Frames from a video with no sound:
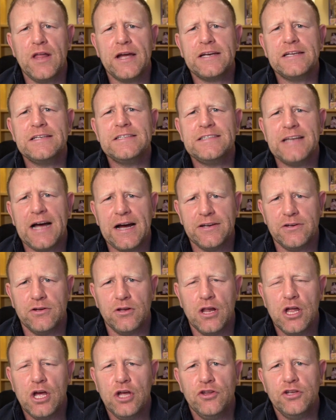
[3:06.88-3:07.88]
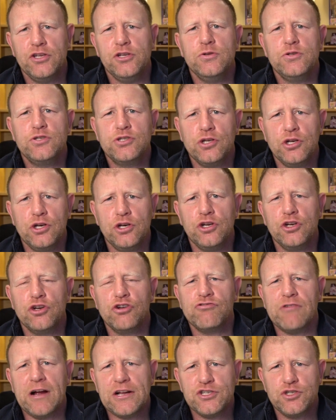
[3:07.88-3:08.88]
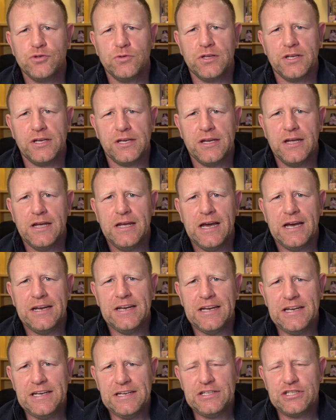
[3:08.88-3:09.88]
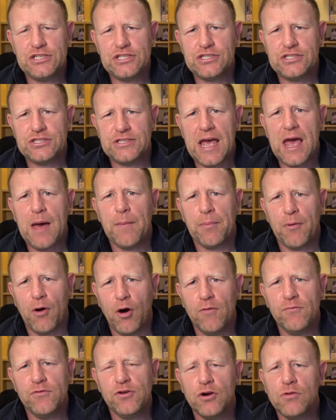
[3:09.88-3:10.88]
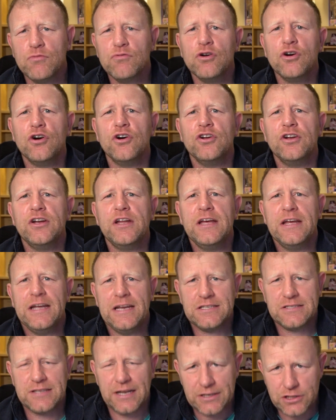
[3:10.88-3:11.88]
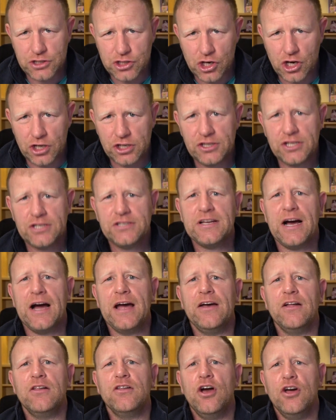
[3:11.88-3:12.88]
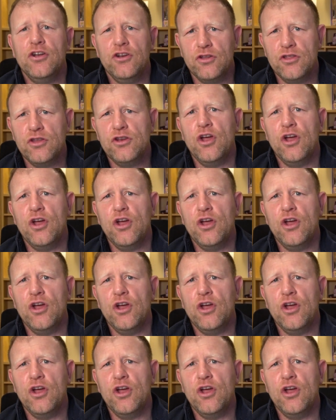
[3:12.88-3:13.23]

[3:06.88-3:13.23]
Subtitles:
like a dial that you turn gradually. And each step of your run is like turning the dial another